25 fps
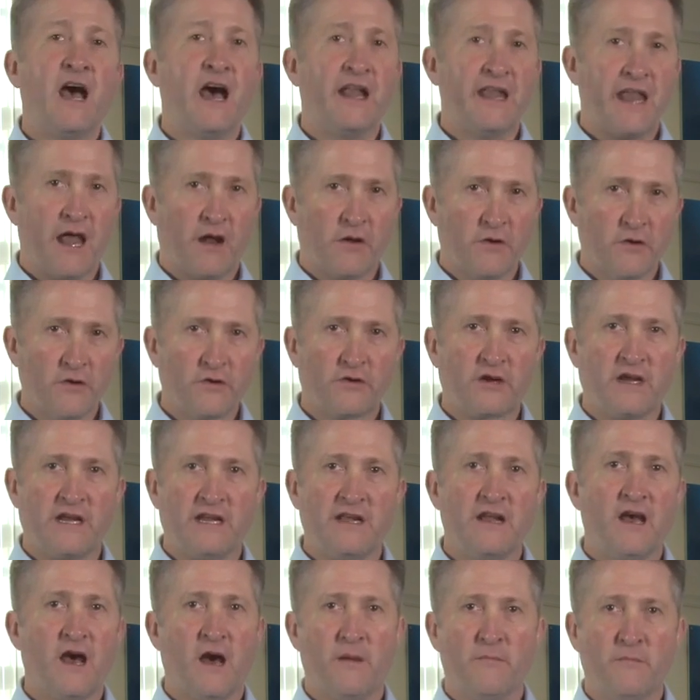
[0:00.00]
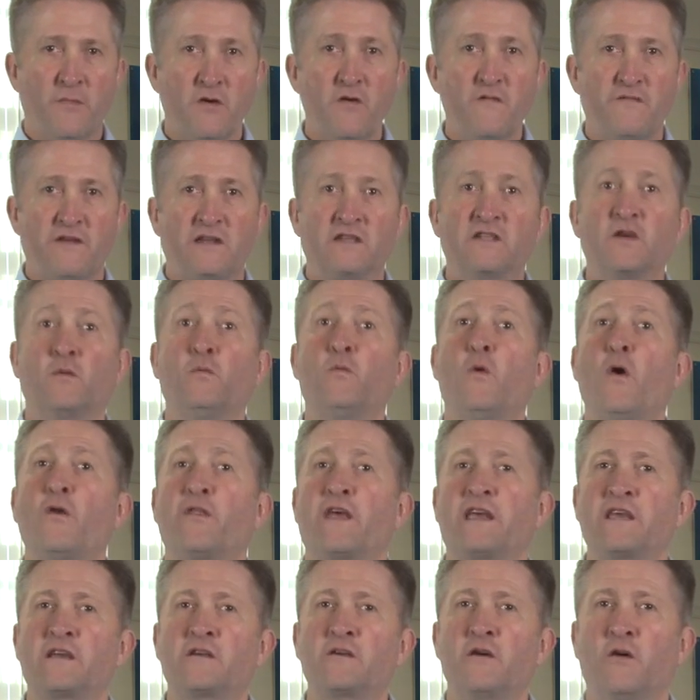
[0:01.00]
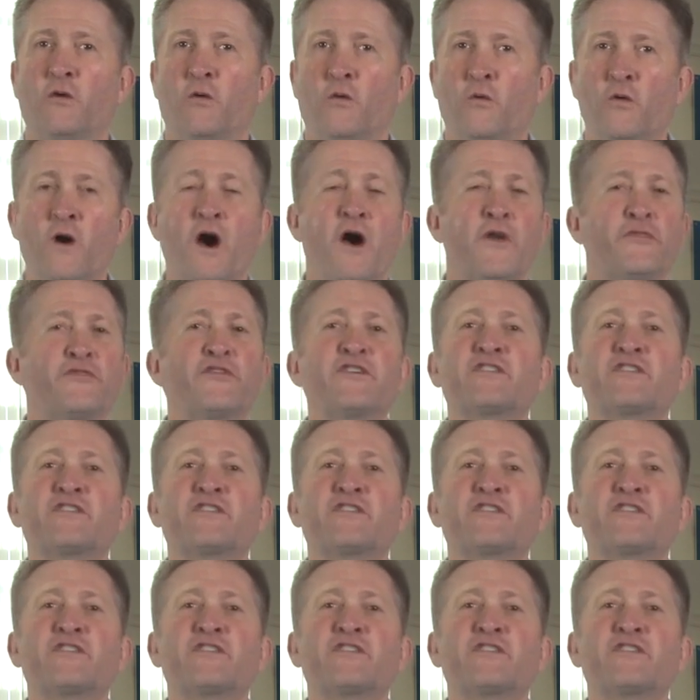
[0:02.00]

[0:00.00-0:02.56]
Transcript: are now looking at moving to what they call